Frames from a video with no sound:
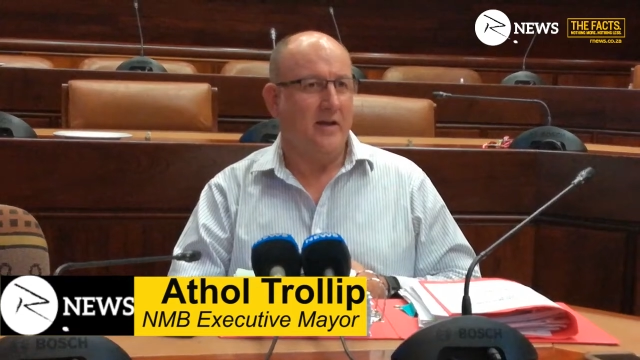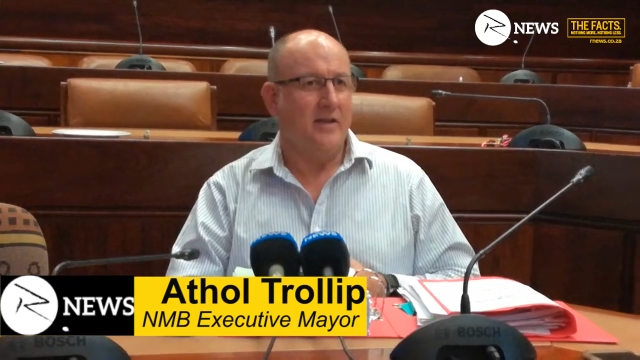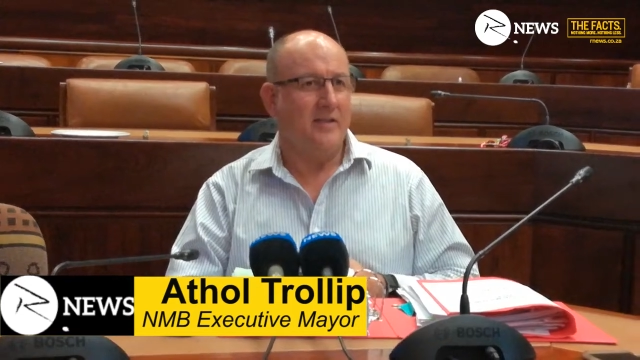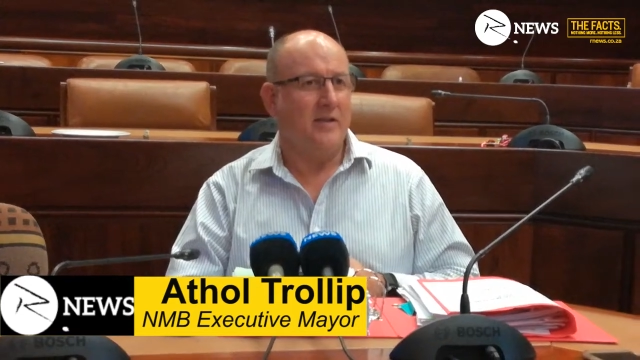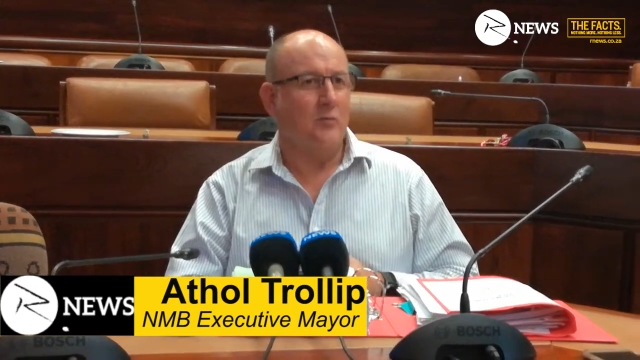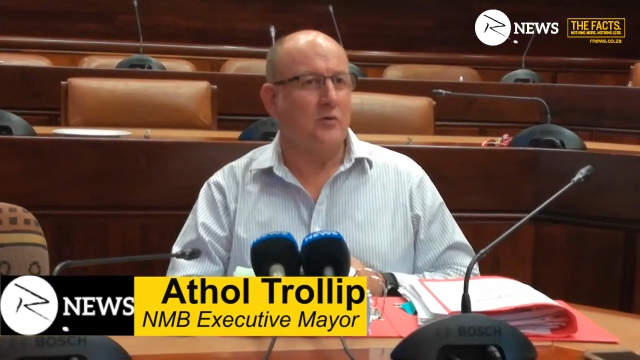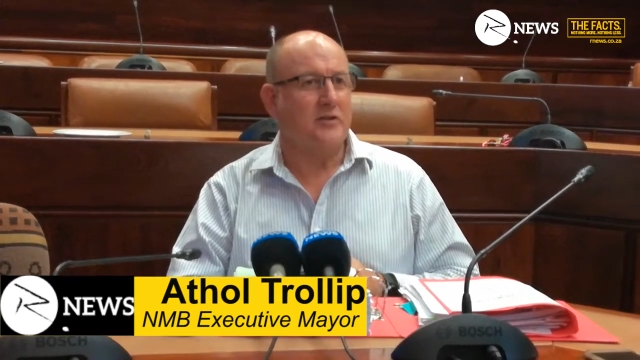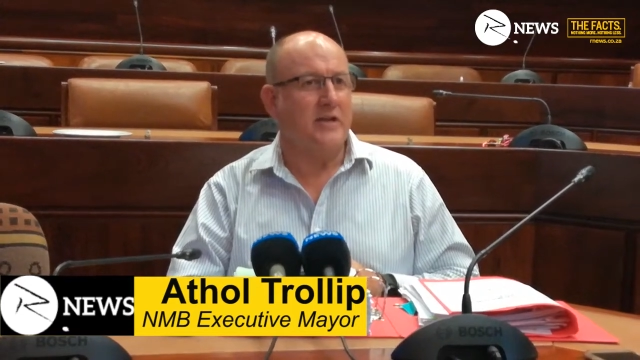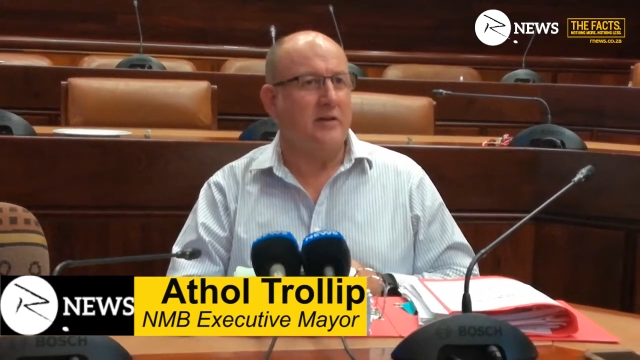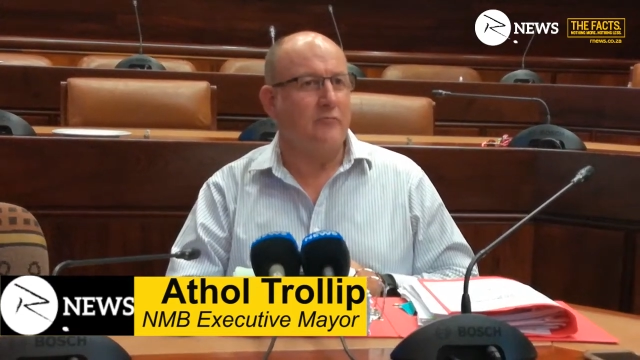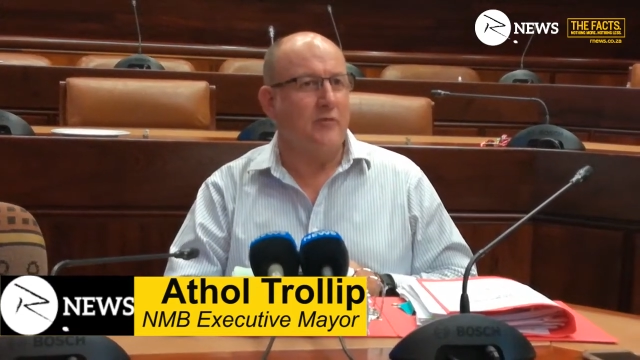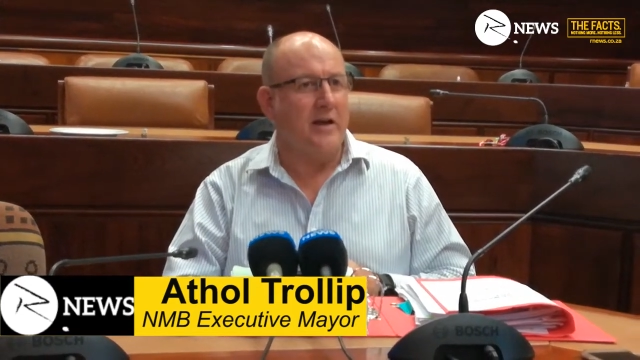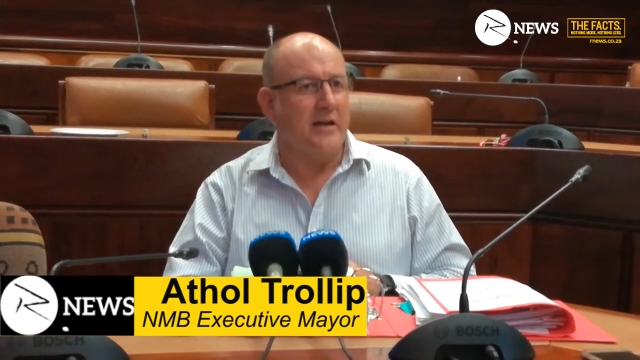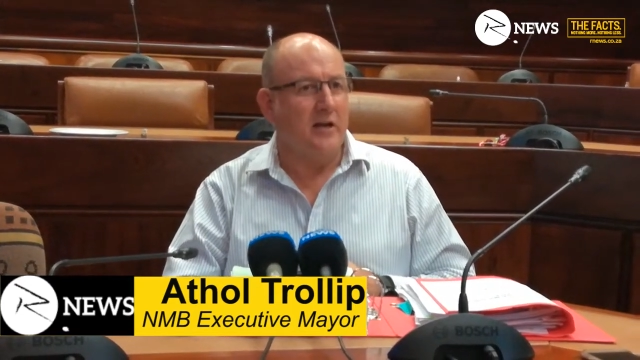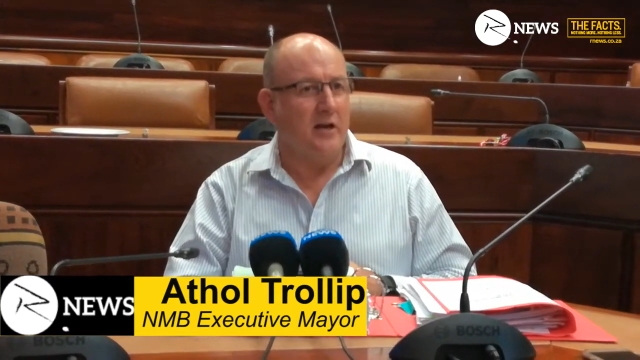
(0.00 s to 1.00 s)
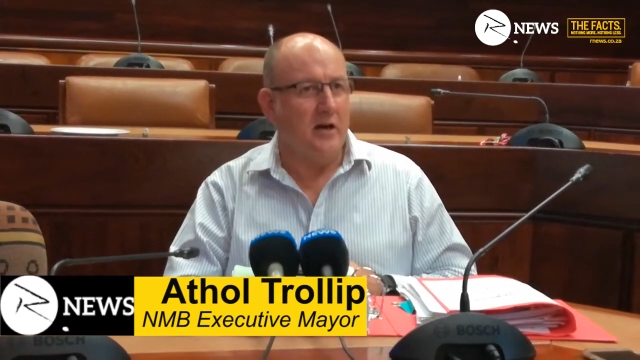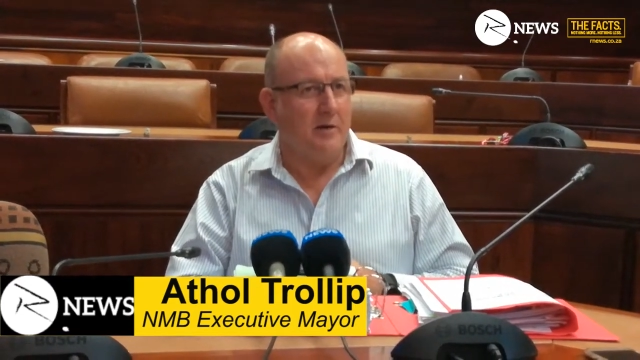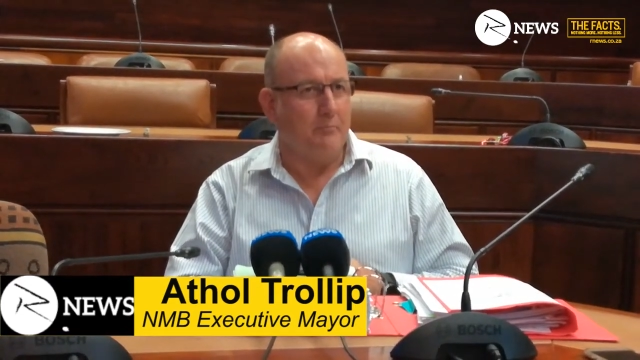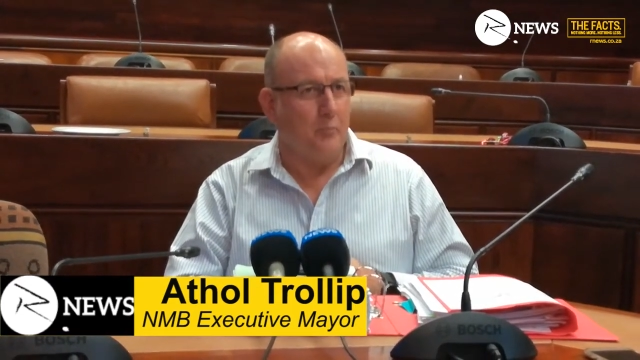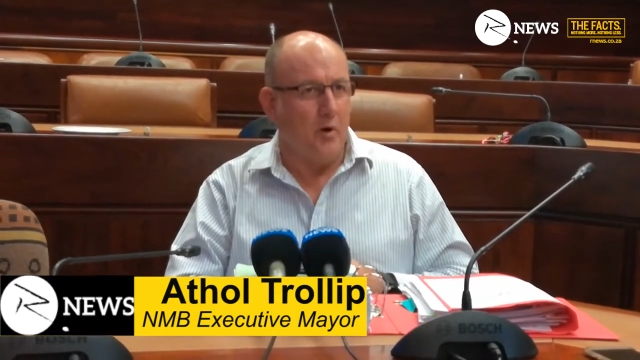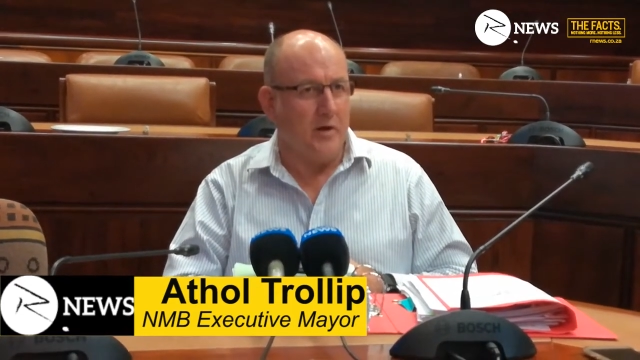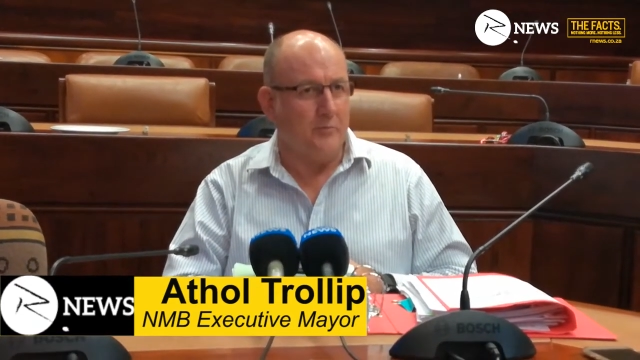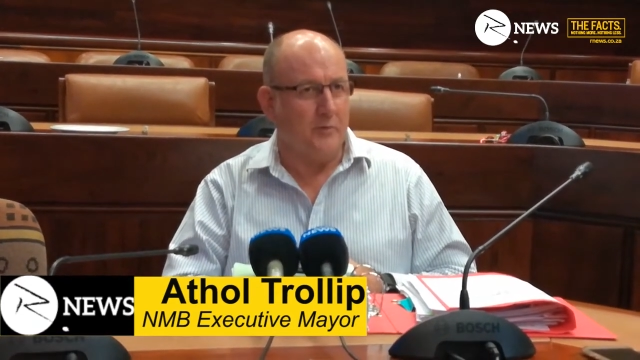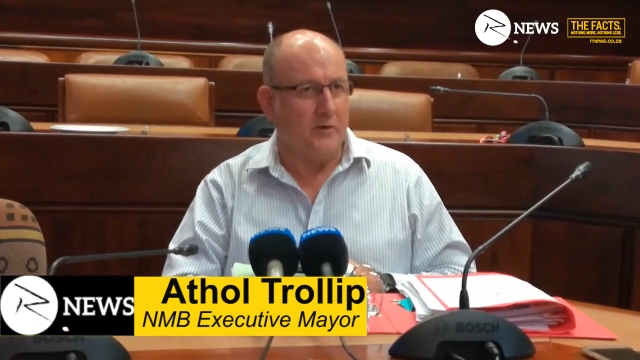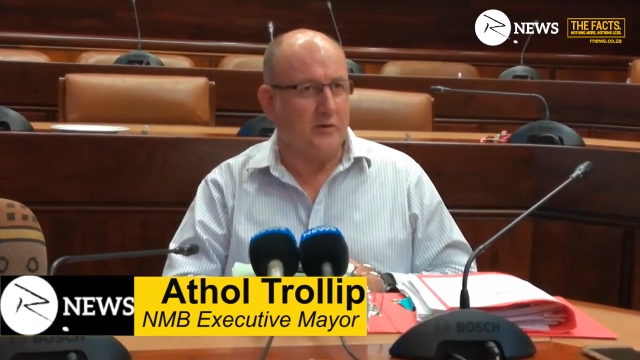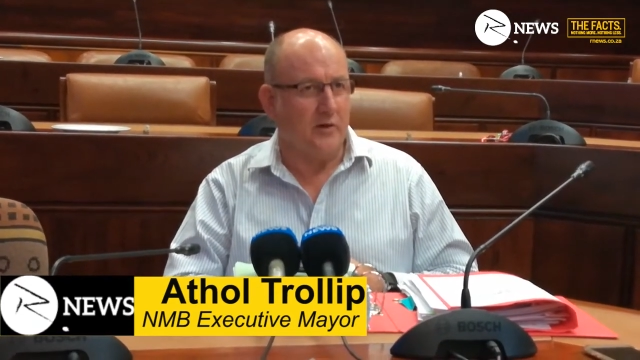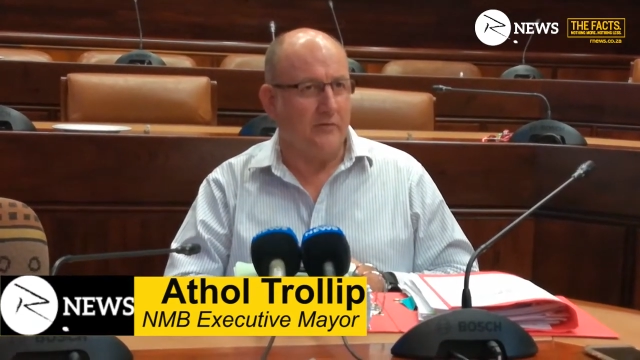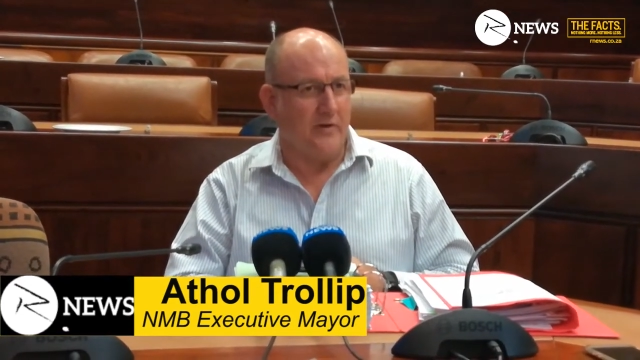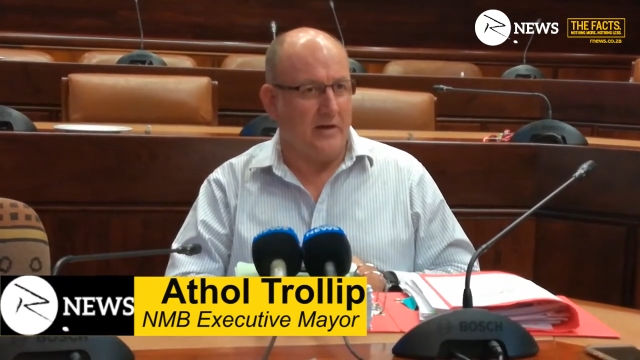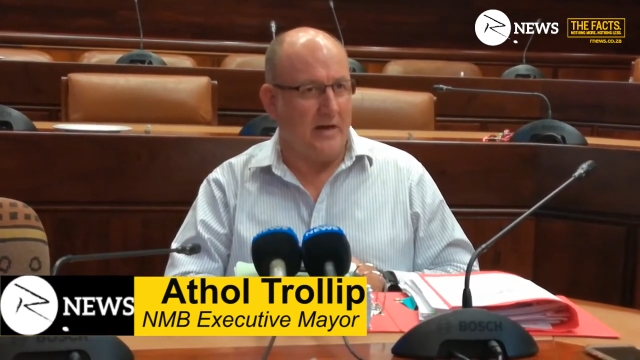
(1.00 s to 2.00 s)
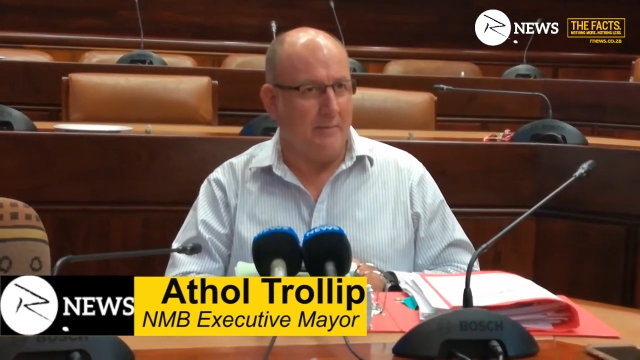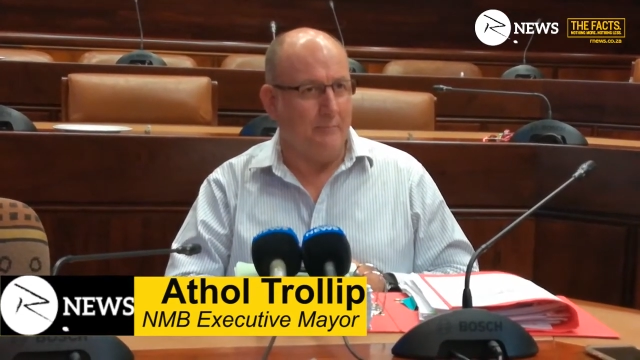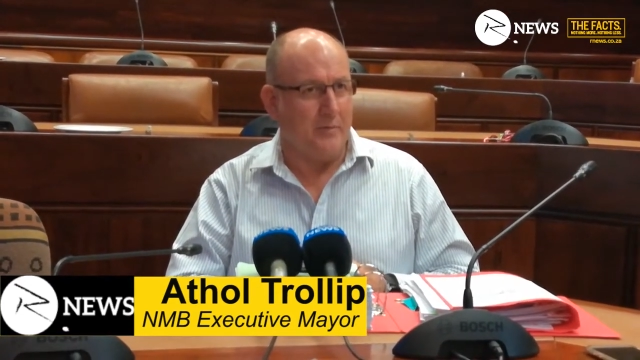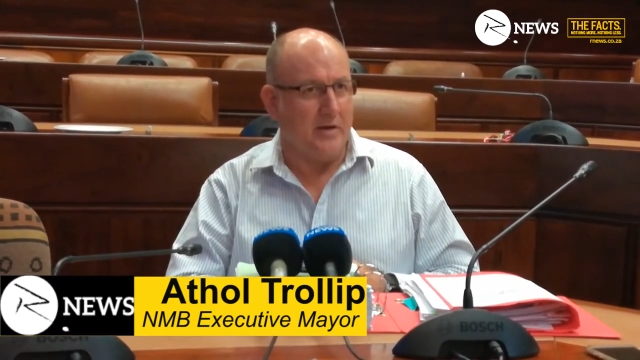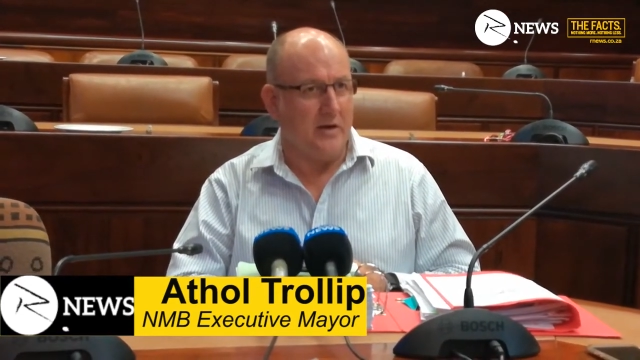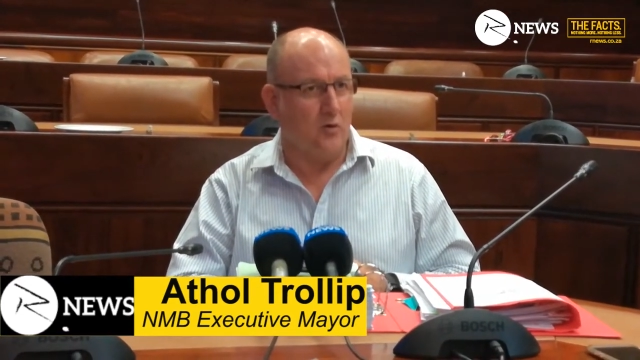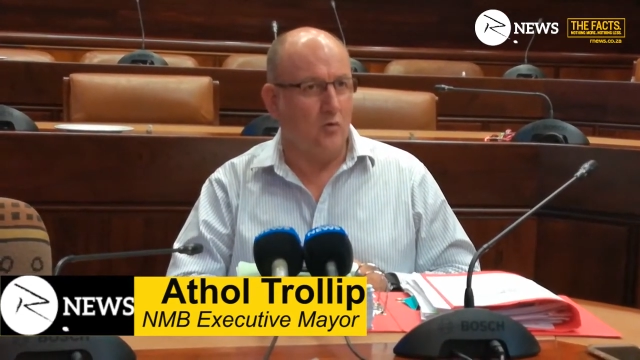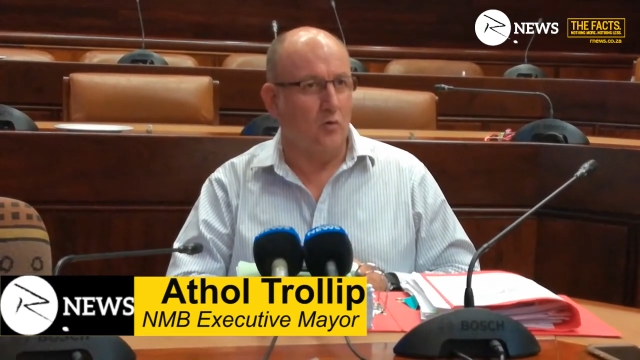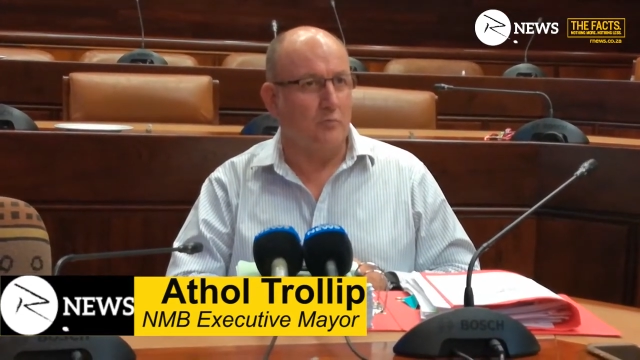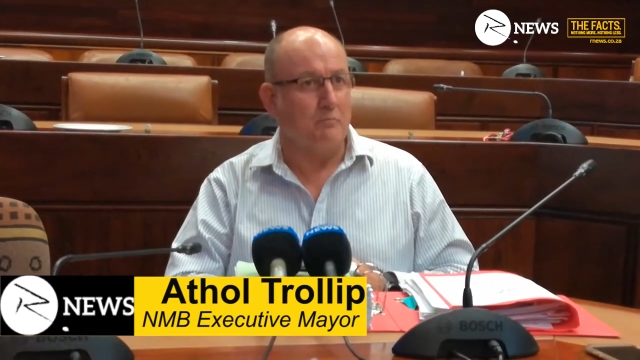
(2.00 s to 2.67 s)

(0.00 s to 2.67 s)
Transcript: there was irregular appointment of a company called